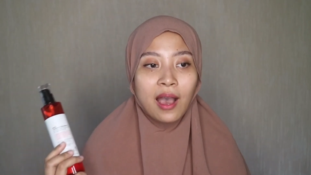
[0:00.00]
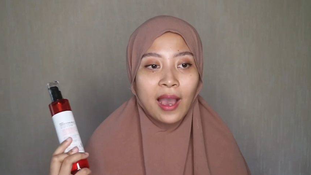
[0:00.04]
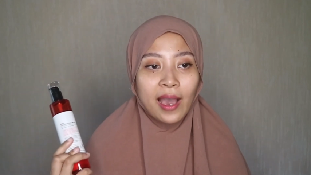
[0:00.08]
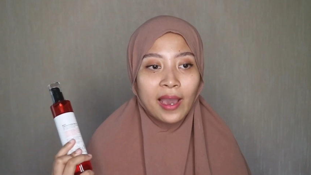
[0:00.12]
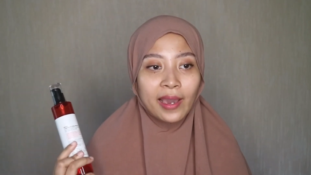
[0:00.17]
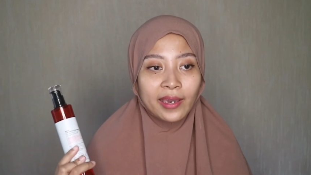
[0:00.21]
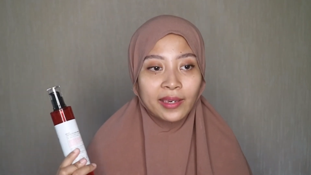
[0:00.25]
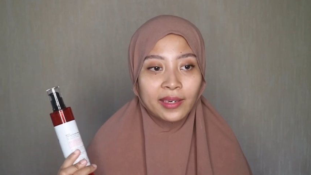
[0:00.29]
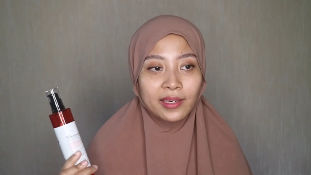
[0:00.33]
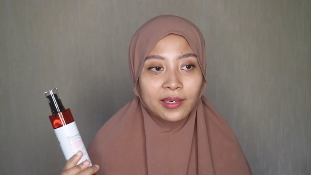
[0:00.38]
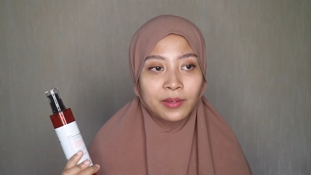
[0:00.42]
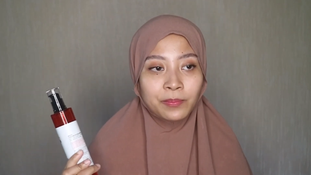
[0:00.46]

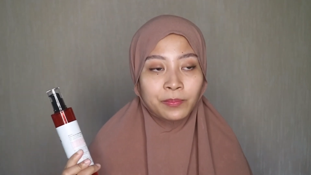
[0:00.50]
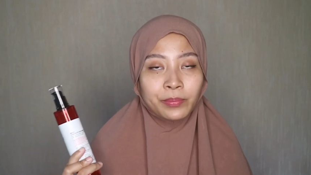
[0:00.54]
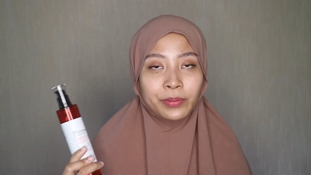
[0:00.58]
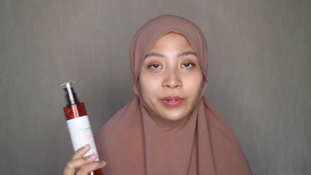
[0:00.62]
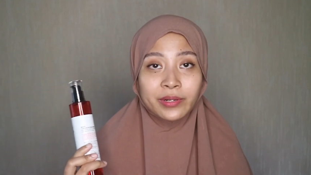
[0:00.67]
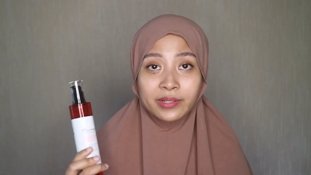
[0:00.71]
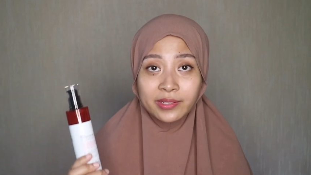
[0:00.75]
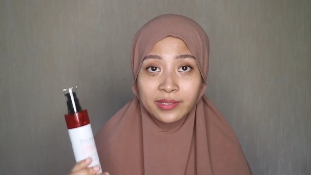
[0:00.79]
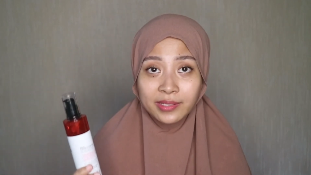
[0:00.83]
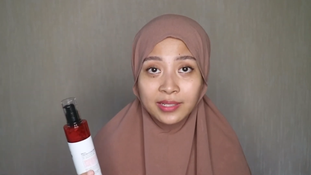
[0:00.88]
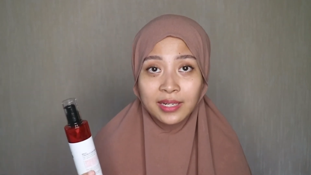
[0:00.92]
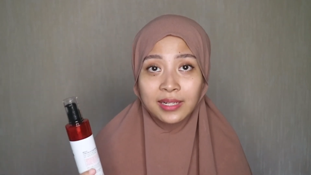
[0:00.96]
I
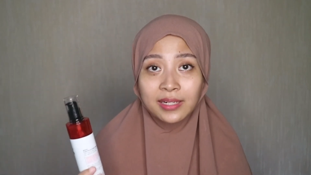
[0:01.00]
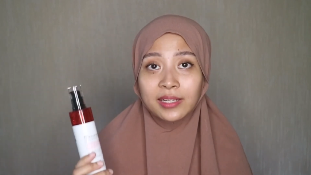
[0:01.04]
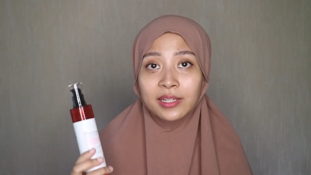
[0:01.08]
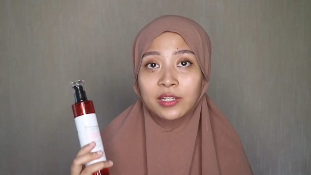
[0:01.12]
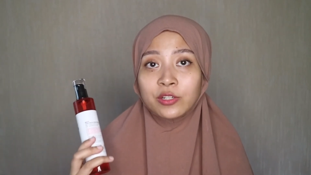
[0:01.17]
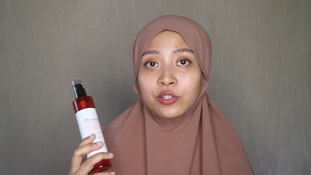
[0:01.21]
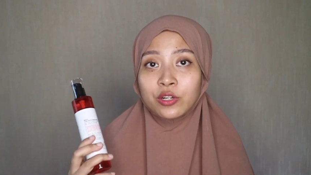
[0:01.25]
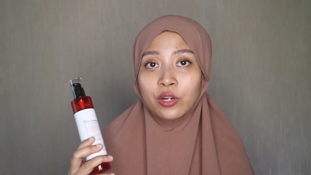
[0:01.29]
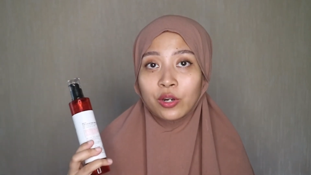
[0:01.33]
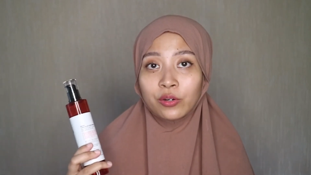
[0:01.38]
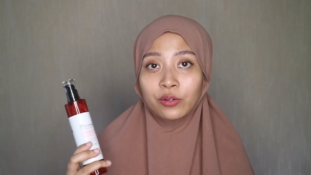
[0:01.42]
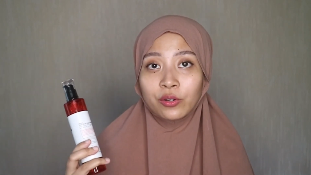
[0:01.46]

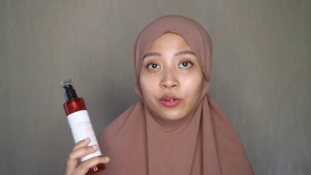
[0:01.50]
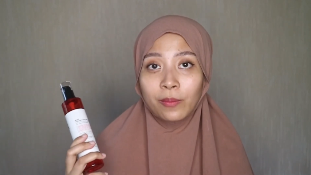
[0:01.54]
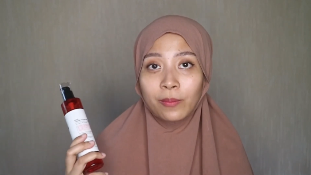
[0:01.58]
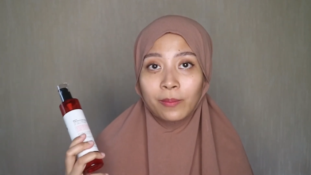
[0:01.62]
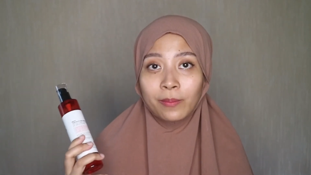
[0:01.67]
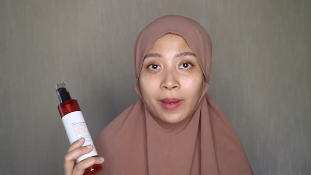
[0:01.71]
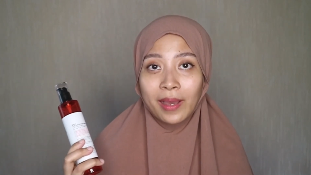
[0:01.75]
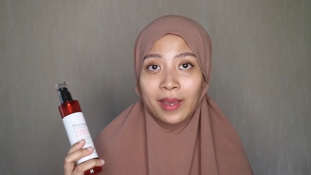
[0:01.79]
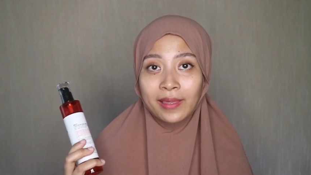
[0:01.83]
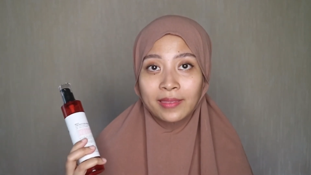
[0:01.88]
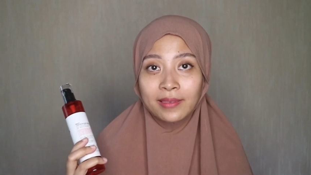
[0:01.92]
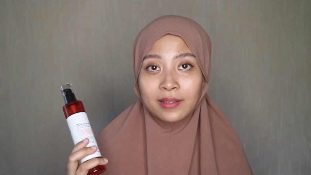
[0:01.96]
personally don't
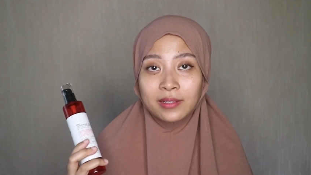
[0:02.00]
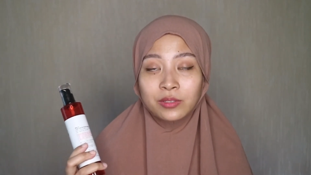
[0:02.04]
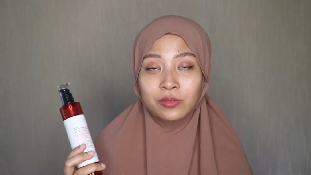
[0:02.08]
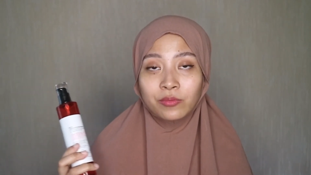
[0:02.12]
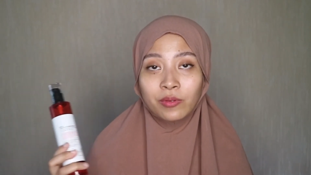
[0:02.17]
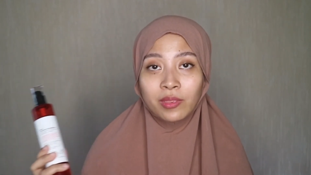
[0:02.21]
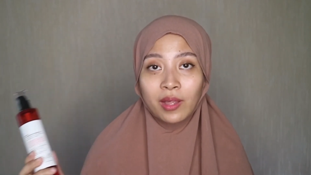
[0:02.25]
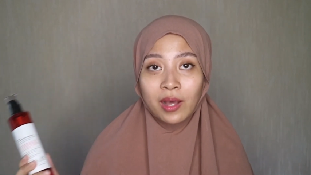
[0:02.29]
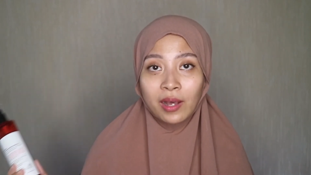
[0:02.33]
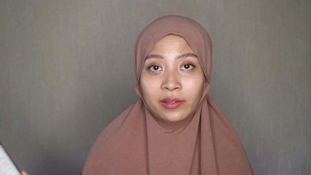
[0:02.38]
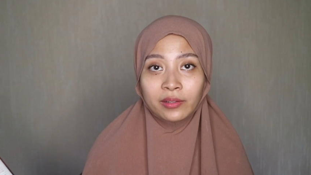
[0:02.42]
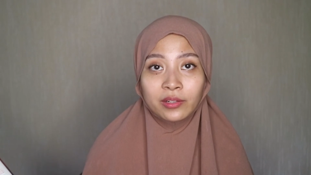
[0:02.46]
combine this
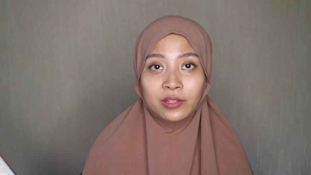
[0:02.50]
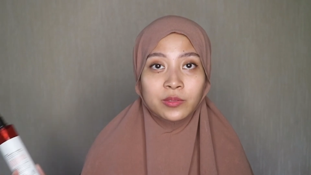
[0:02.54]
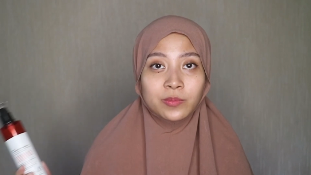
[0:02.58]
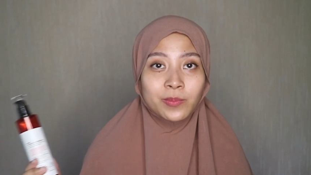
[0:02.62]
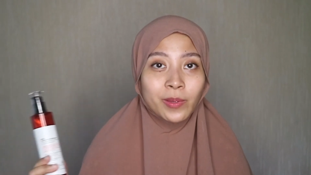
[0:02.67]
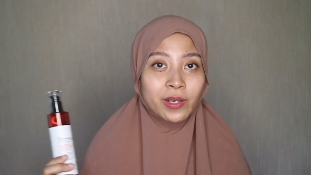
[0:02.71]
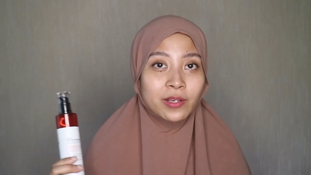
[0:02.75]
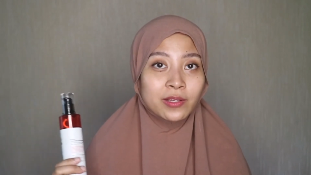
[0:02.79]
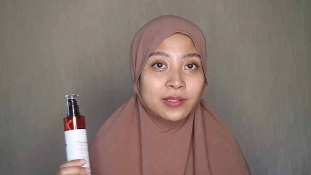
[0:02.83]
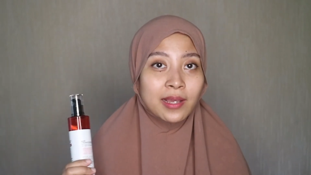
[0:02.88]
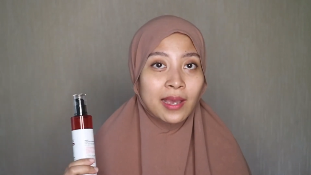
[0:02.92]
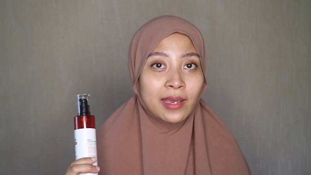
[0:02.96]
with others
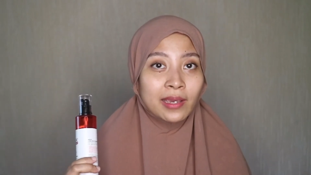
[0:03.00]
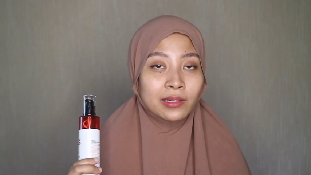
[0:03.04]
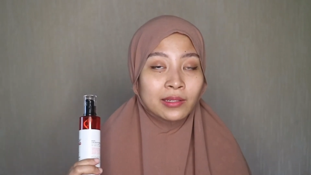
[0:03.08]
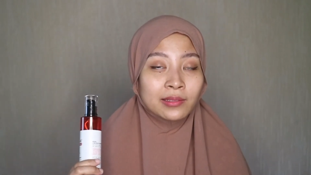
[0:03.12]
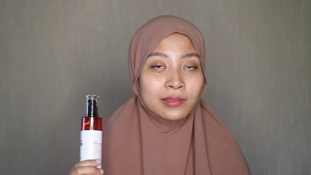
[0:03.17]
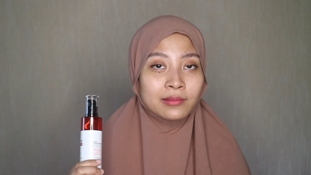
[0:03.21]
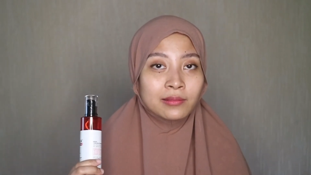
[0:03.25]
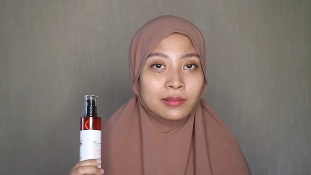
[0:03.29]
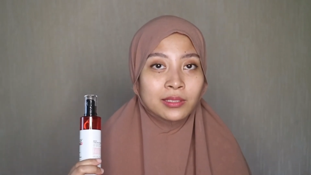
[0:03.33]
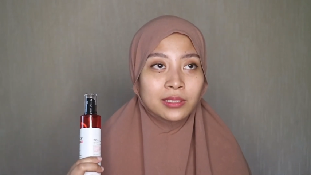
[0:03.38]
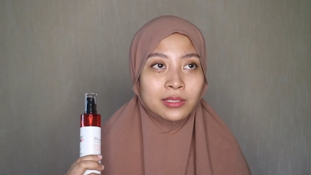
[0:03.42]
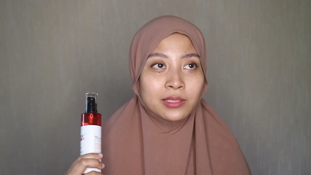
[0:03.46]
because I
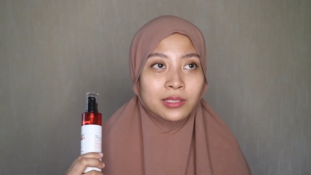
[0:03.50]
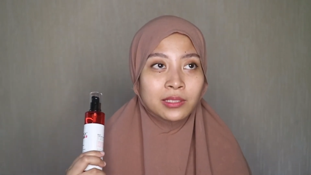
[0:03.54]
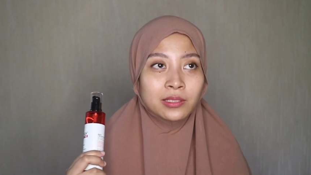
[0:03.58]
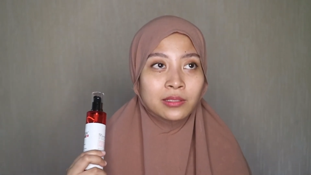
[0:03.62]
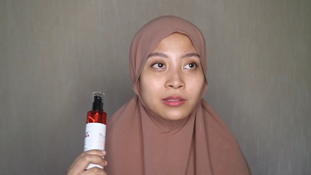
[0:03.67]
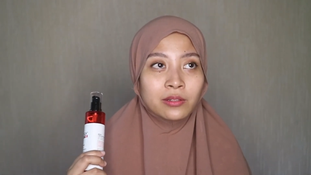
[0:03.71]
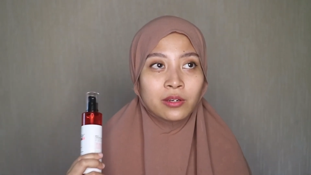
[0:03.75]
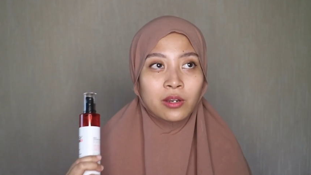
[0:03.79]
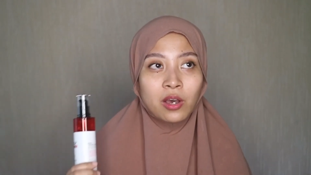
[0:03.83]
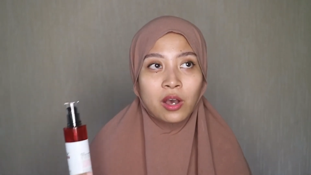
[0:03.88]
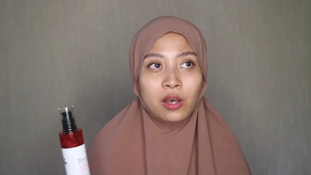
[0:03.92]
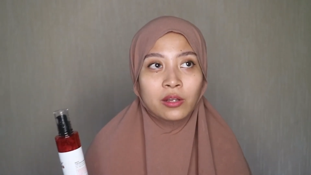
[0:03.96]
did
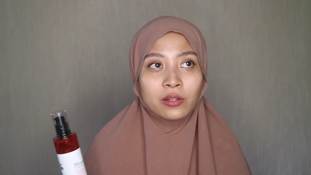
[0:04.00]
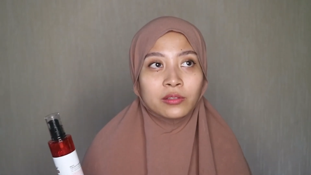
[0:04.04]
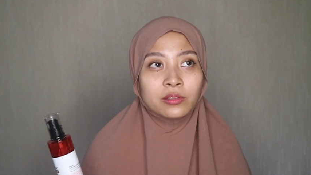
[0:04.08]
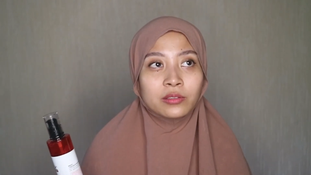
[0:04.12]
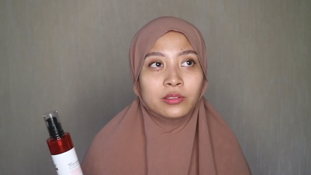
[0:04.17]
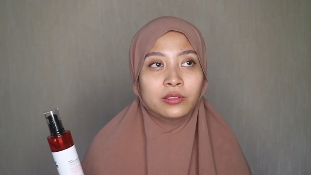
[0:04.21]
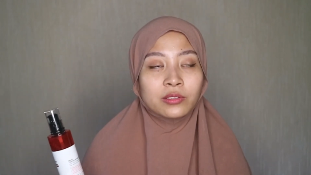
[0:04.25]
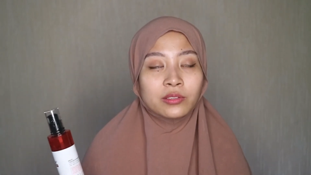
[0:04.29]
not